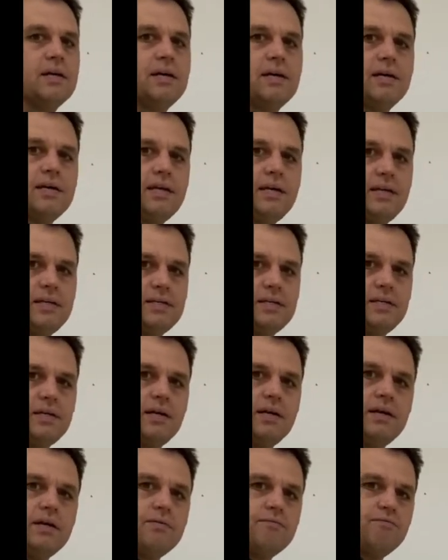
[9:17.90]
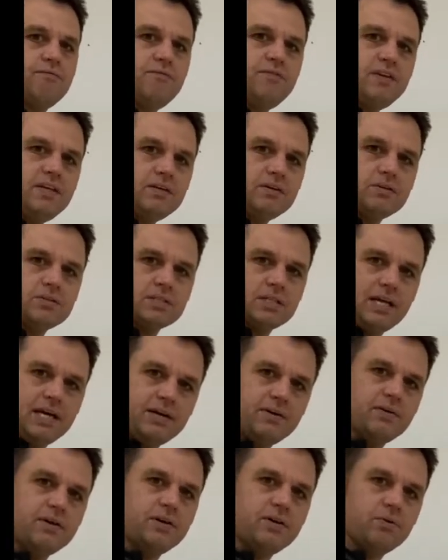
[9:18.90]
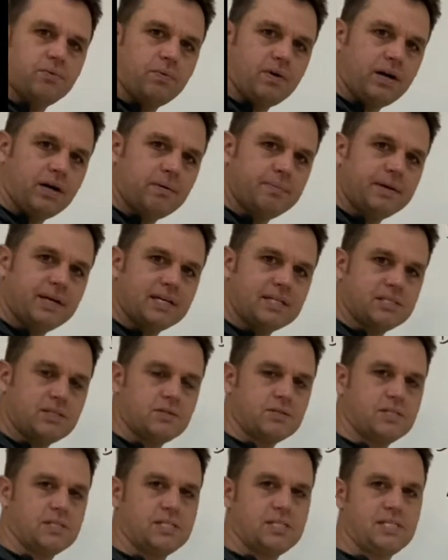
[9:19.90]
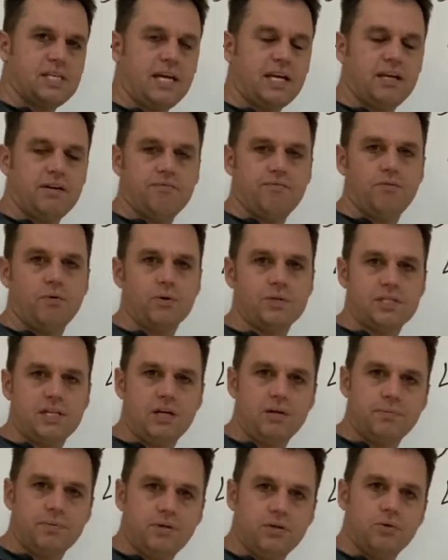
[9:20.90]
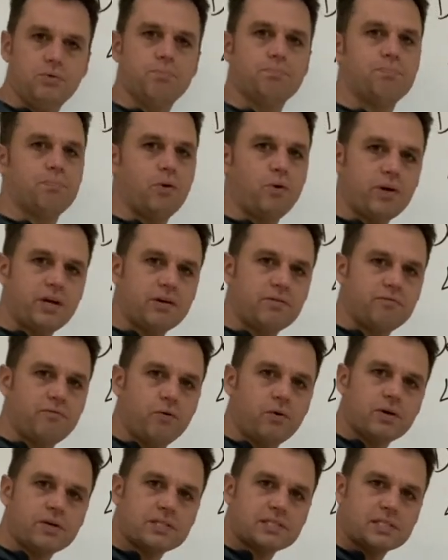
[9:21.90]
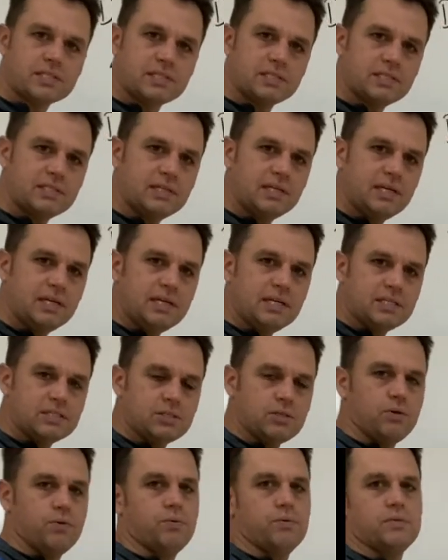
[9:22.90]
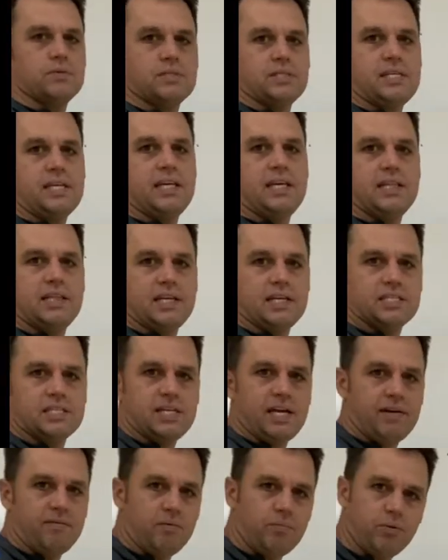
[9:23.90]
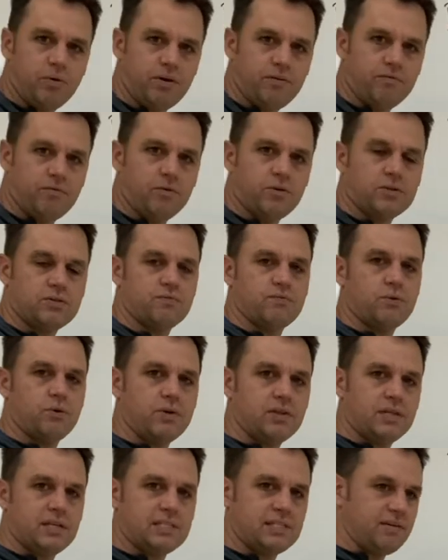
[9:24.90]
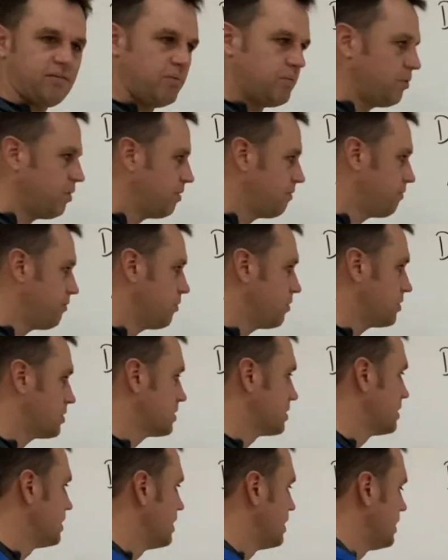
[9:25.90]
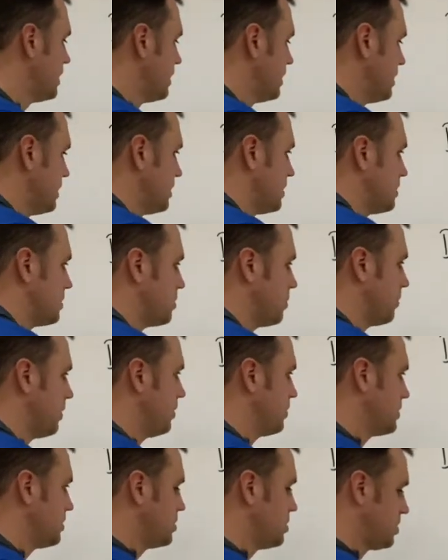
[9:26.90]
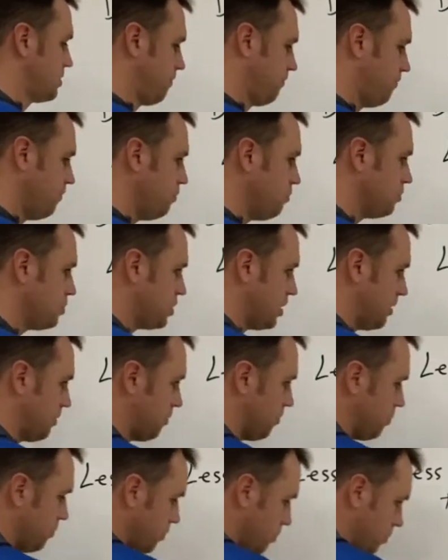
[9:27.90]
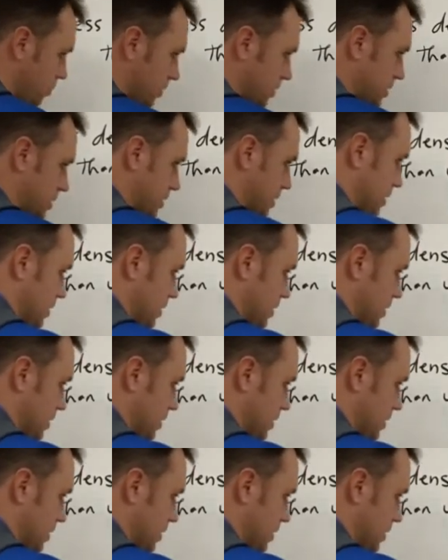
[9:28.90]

it feels lighter underwater because there's a second force helping you, buoyant force. So sinking things have a buoyant force, floating things have a buoyant force. So here's just a few general rules